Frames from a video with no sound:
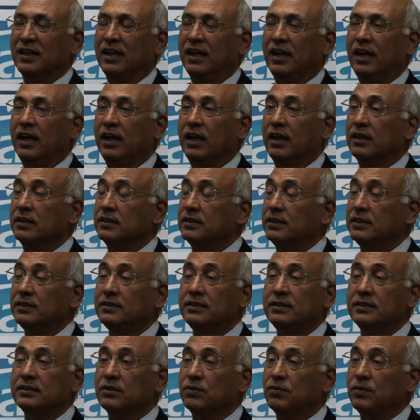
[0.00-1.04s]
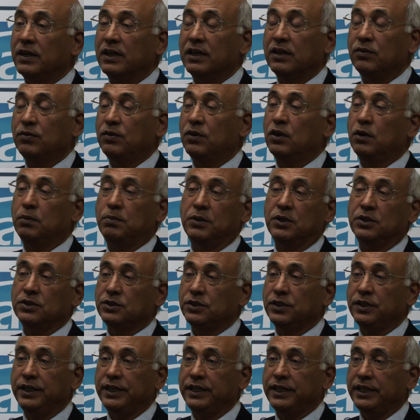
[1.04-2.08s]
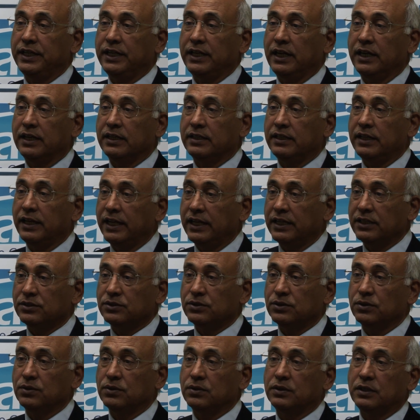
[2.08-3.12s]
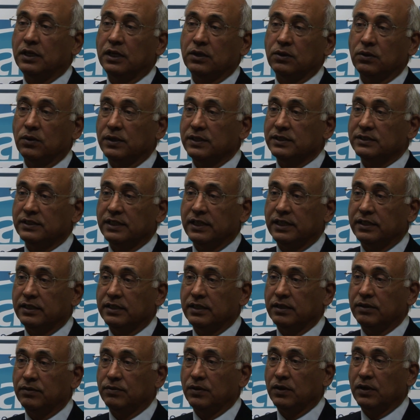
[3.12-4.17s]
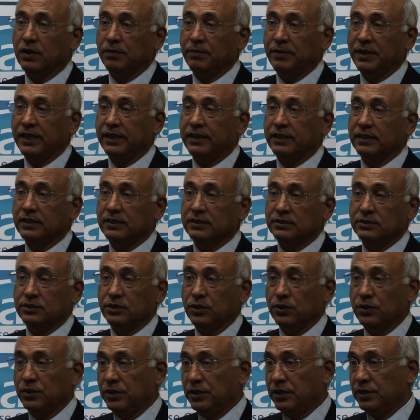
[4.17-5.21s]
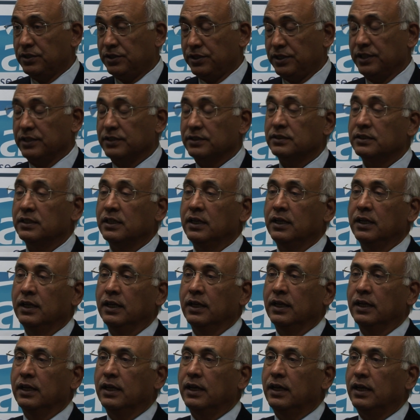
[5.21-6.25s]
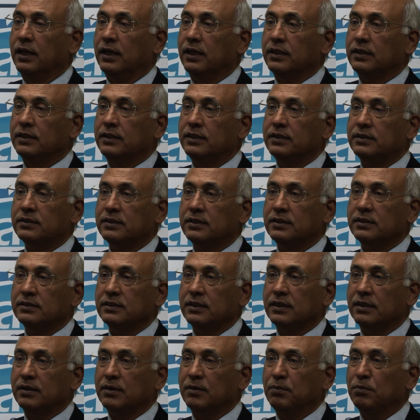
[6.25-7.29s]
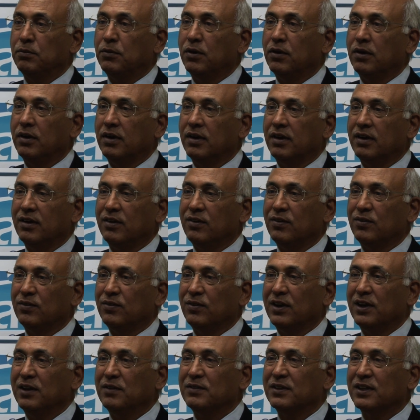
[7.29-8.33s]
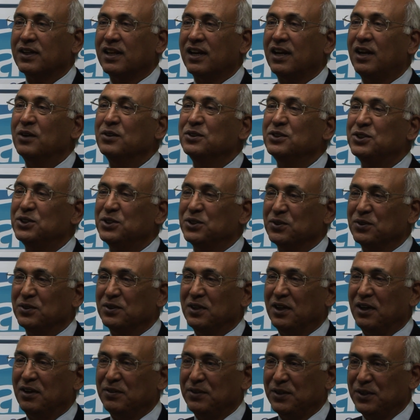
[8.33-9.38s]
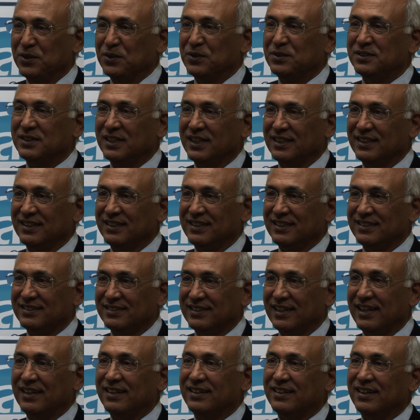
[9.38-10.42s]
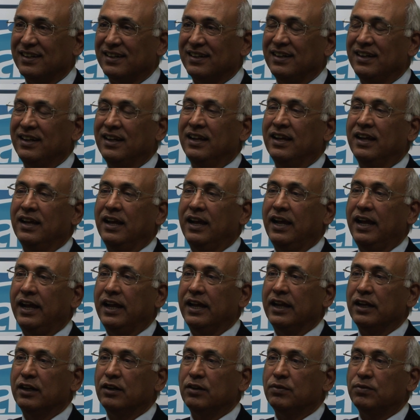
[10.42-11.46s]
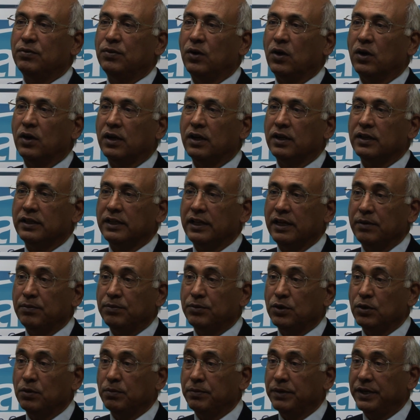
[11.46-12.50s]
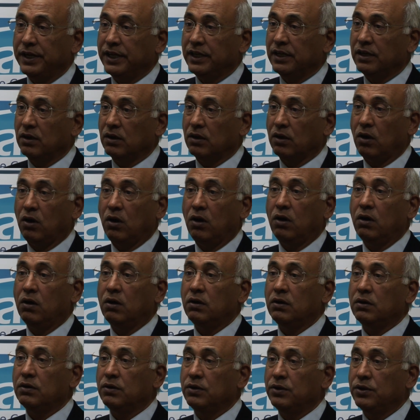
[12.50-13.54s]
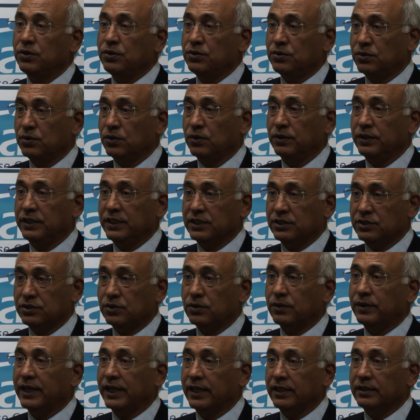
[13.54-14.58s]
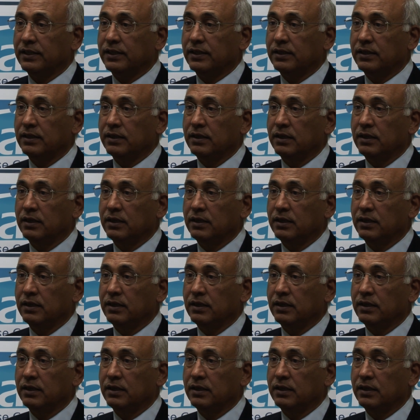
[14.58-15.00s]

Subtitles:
This is a wonderful opportunity, and thanks to Turquoise Center for American Eurasians. This is one of the crown jewel of Houston, this center, and for them to bring all Houstonians together